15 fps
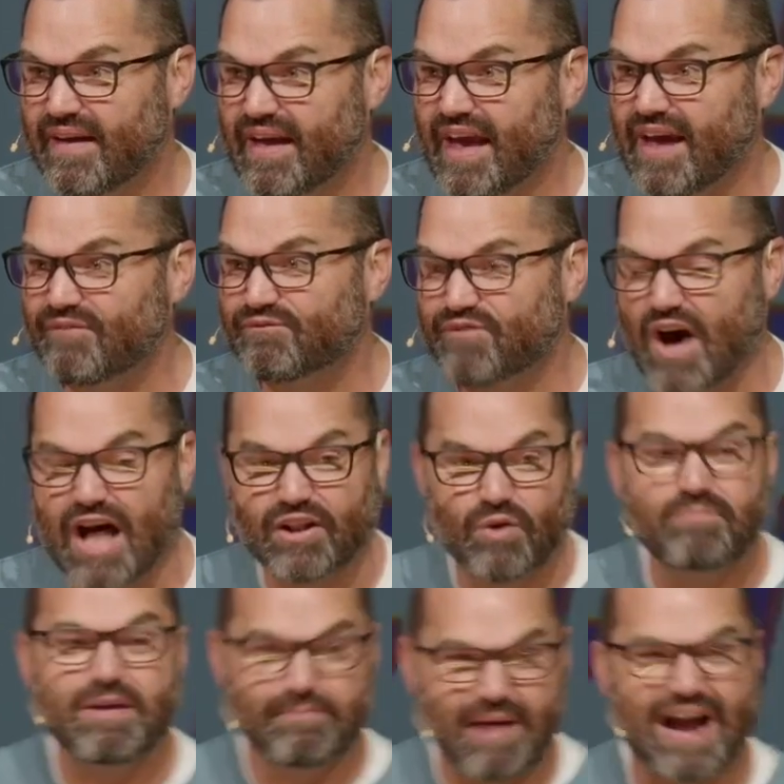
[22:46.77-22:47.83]
and follow
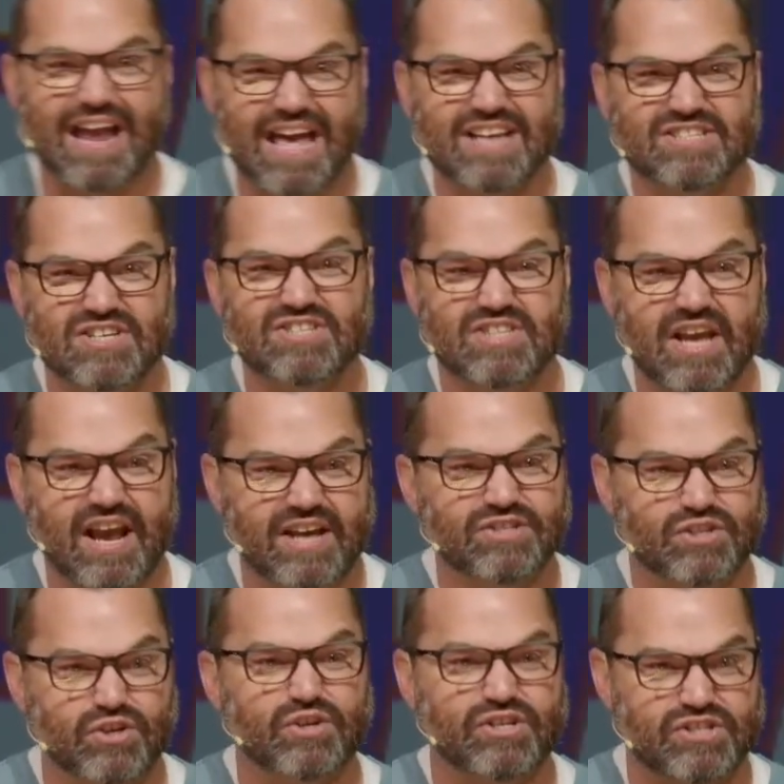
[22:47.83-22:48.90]
me? My guess is the
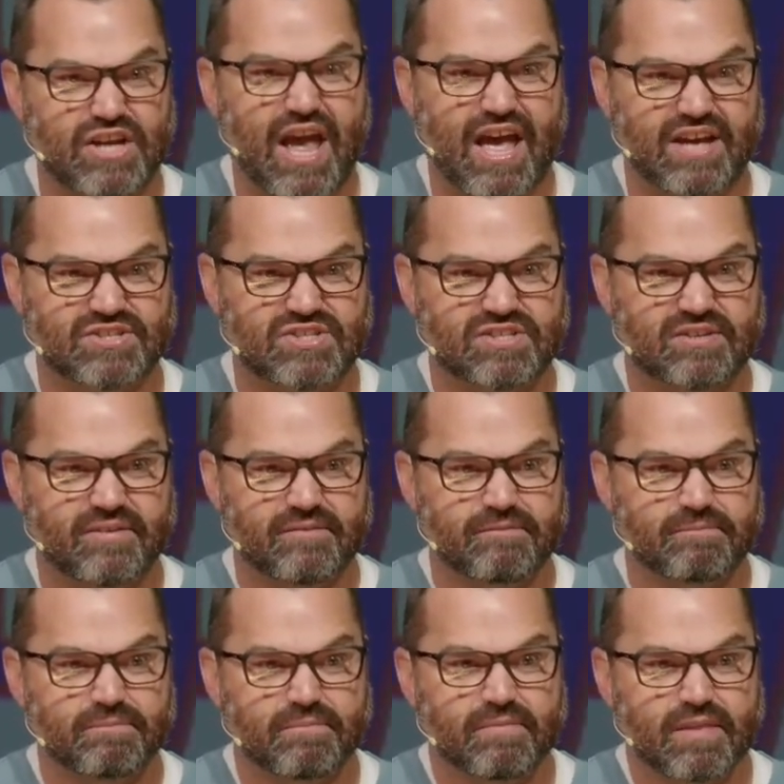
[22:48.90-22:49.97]
answer is yes.
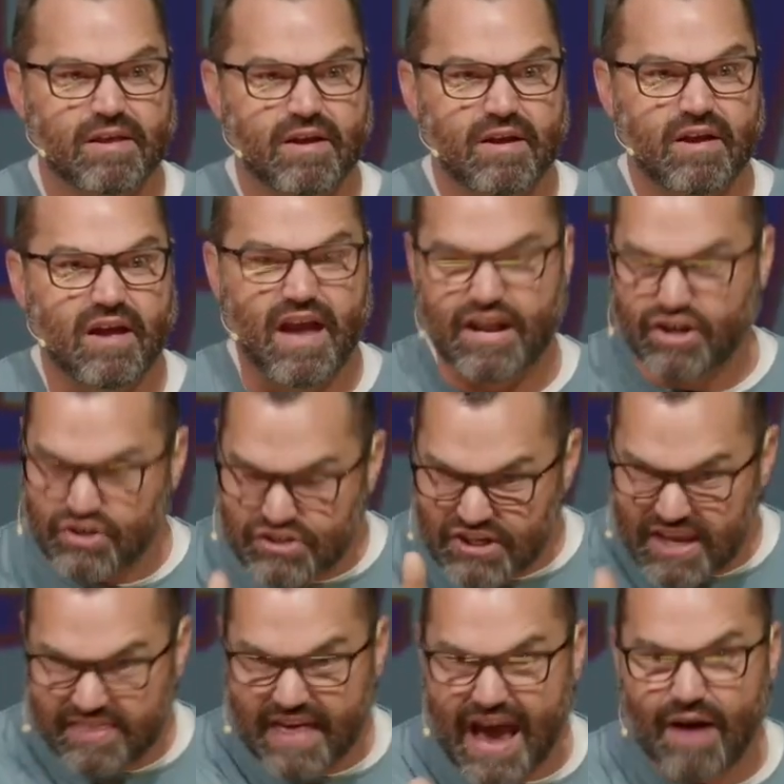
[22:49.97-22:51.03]
And you
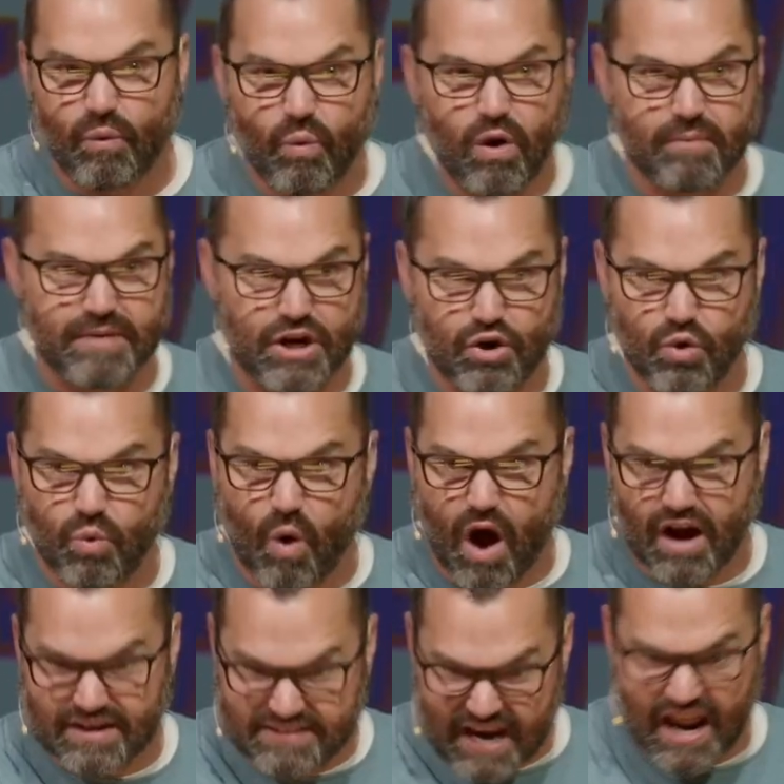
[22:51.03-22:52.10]
see that woman who
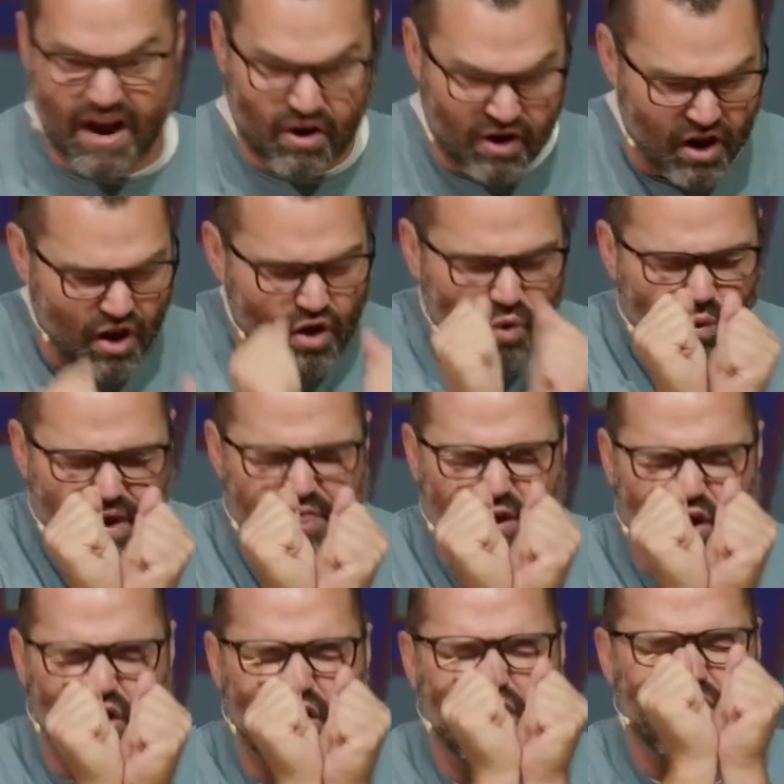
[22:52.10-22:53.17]
walked down with
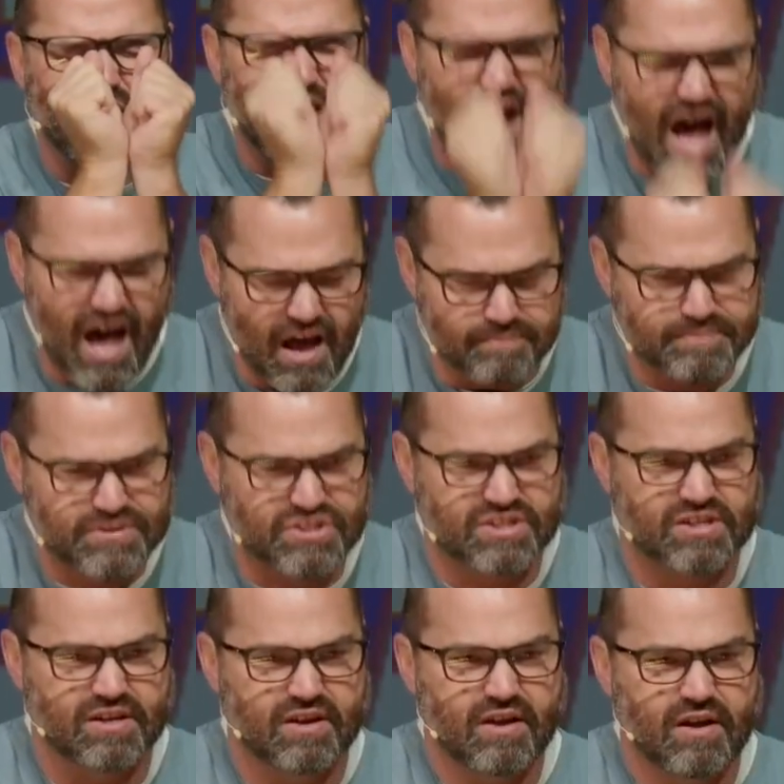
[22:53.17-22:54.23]
her nubs
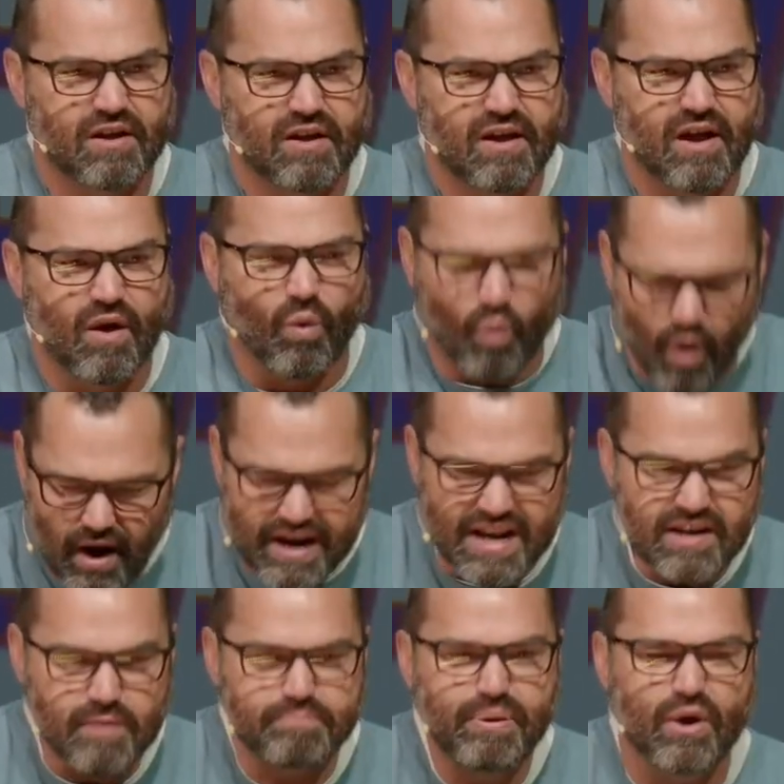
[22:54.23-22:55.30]

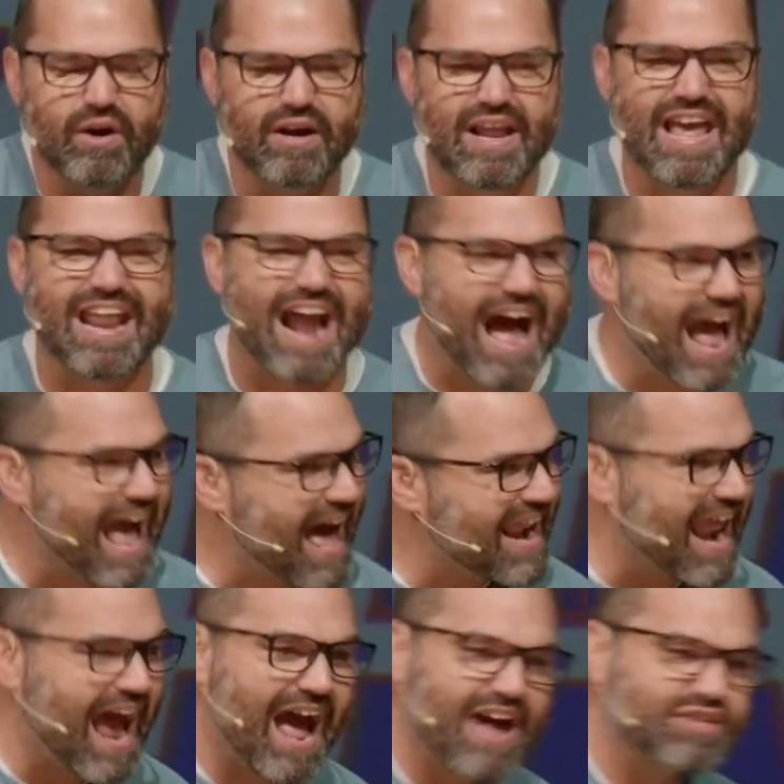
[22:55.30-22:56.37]
wanting to put it in, I had
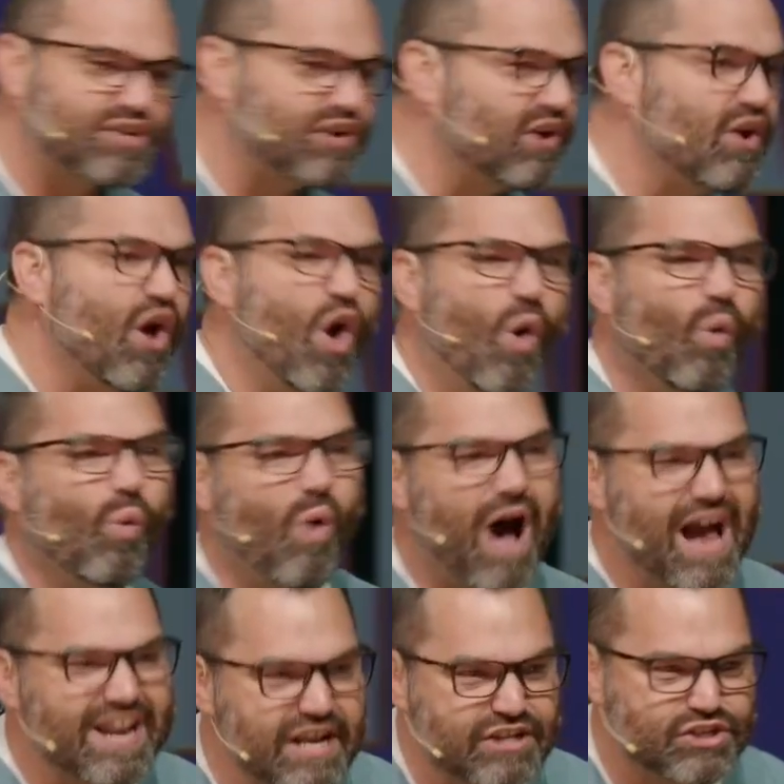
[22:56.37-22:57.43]
to ask her,
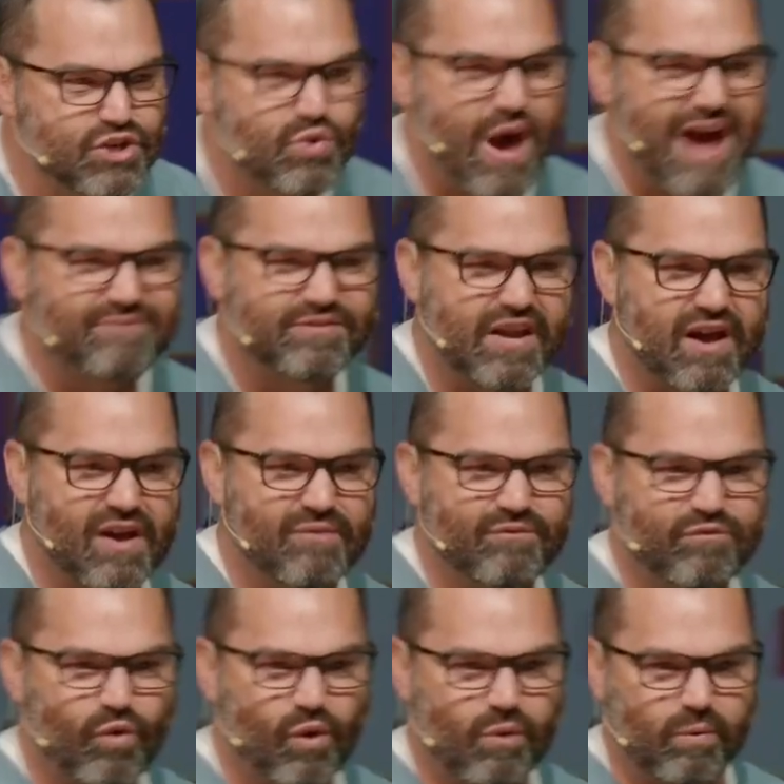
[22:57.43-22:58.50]
why did you have to come
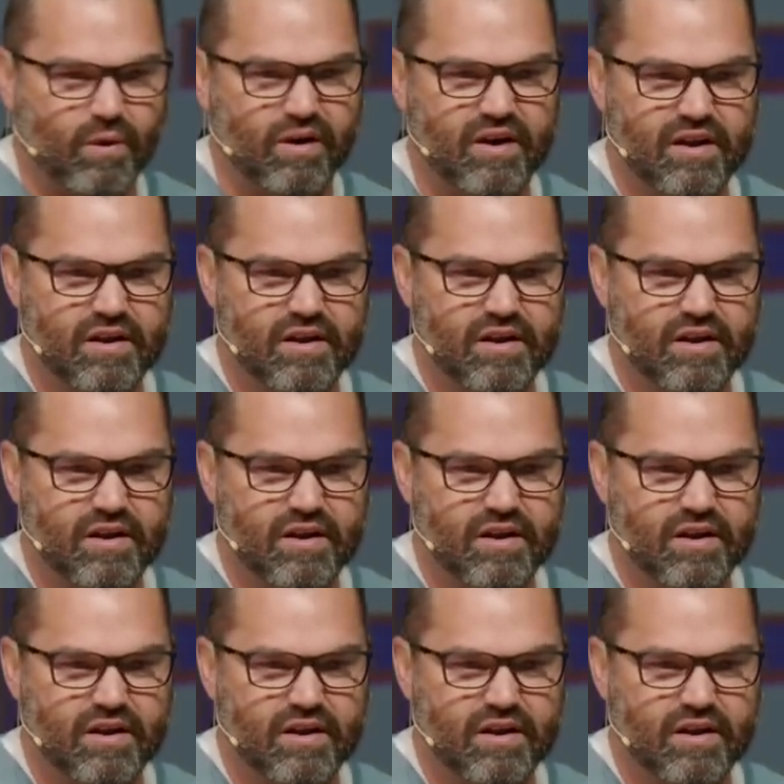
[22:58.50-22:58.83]
forward?